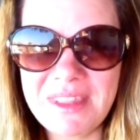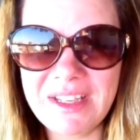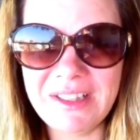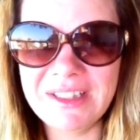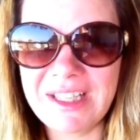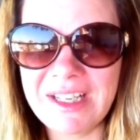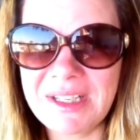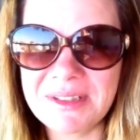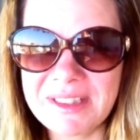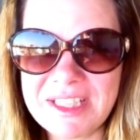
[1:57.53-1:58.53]
they'll
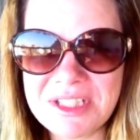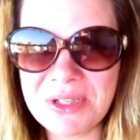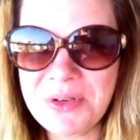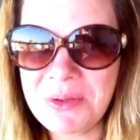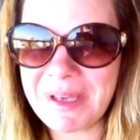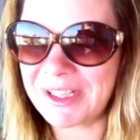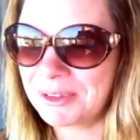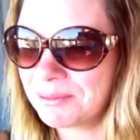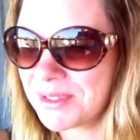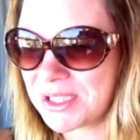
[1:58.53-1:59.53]
uh, get to know you
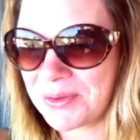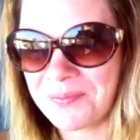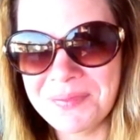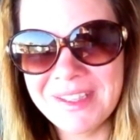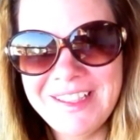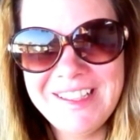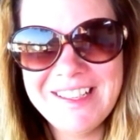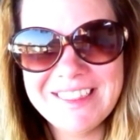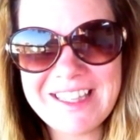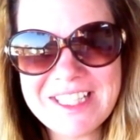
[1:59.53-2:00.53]
better. So
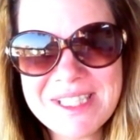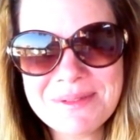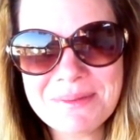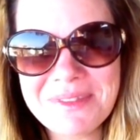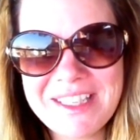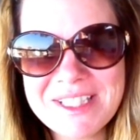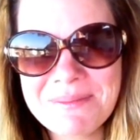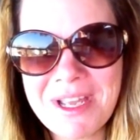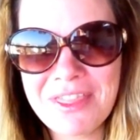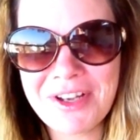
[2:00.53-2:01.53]
that's
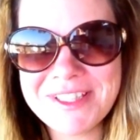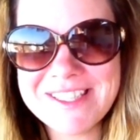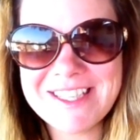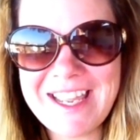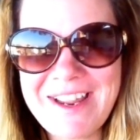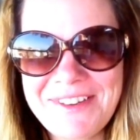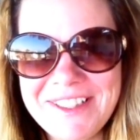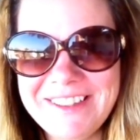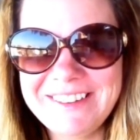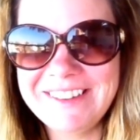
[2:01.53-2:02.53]
that's my thoughts today
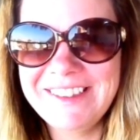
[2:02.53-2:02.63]
on